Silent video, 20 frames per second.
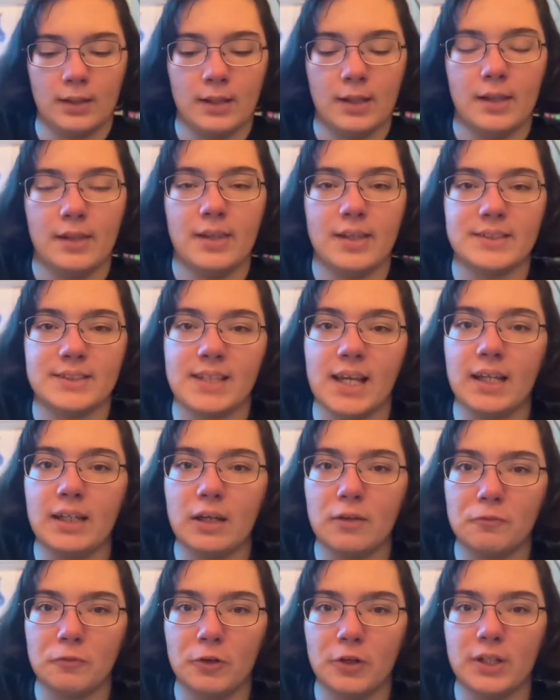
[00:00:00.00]
The
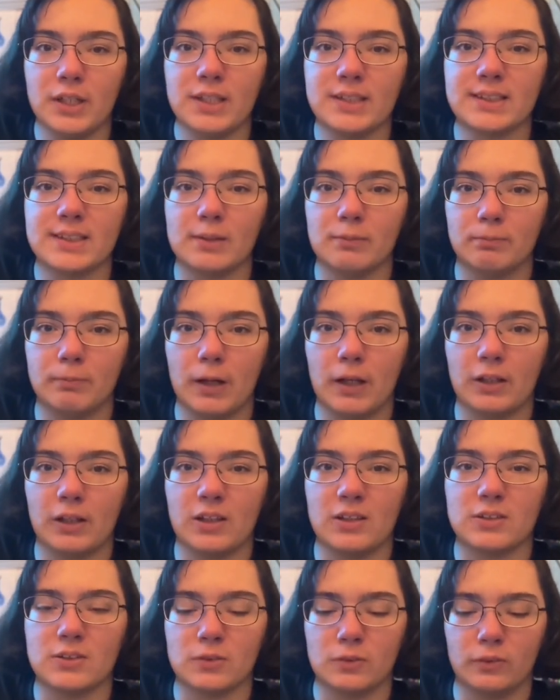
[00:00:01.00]
second one is the
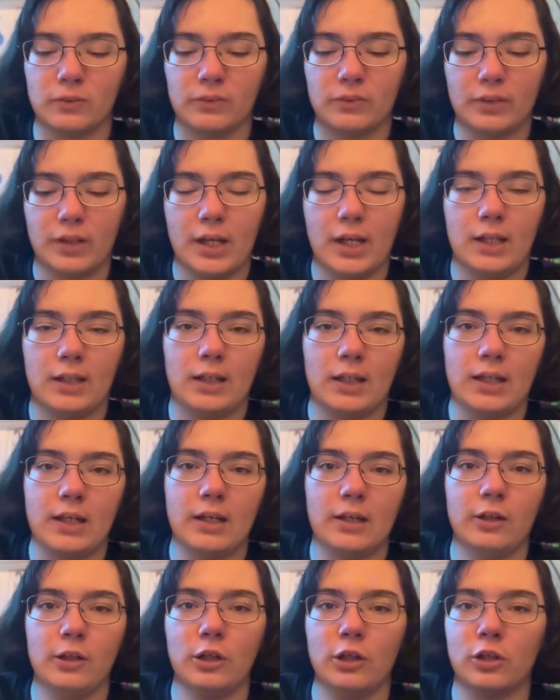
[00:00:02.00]
bucket tool, and
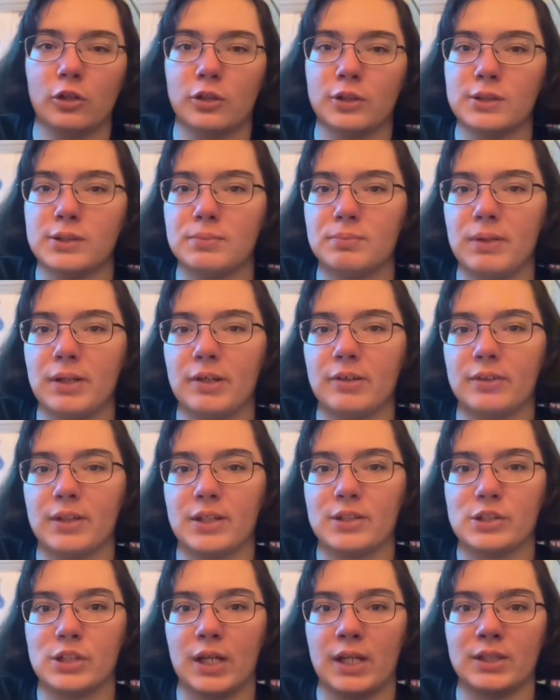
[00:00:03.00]
here you're going to be able
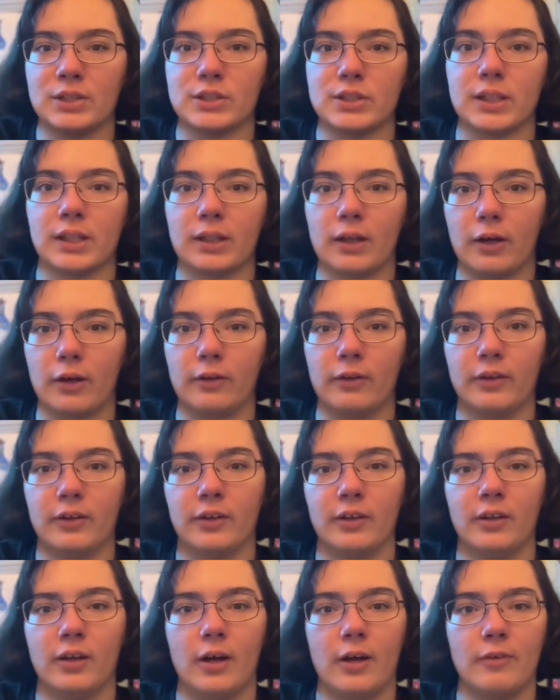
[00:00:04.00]
to change the
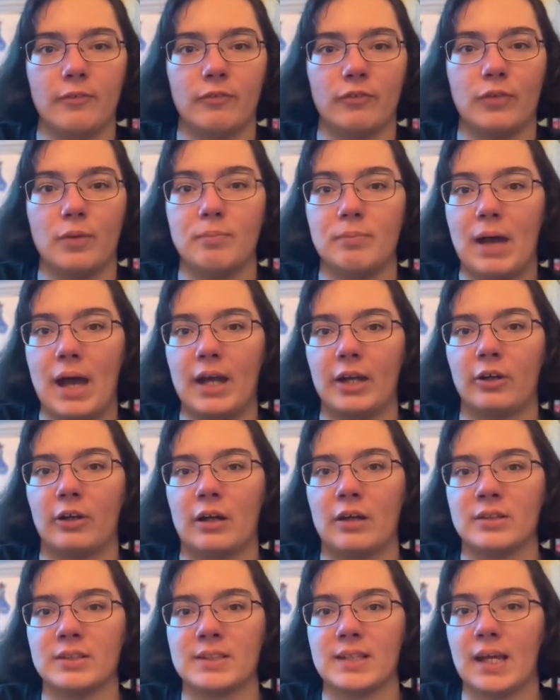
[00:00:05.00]
color of the
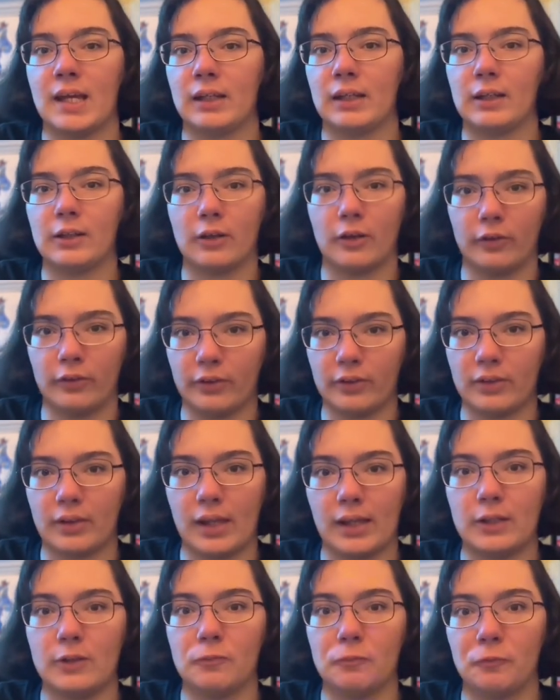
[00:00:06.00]
background to any color
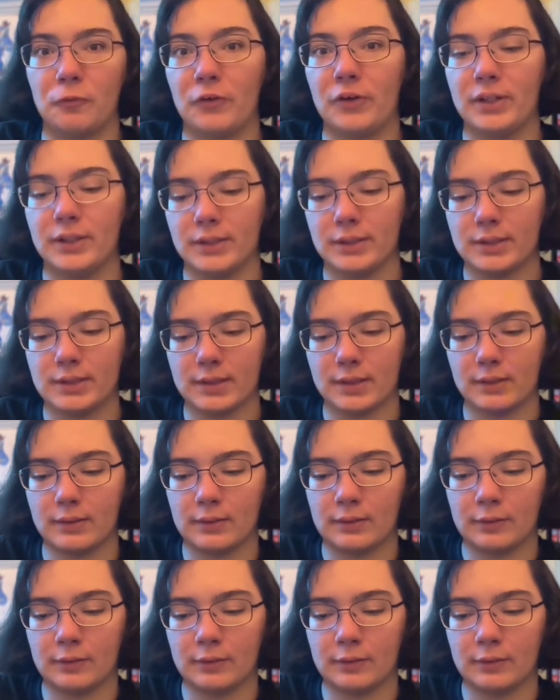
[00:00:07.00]
that you want.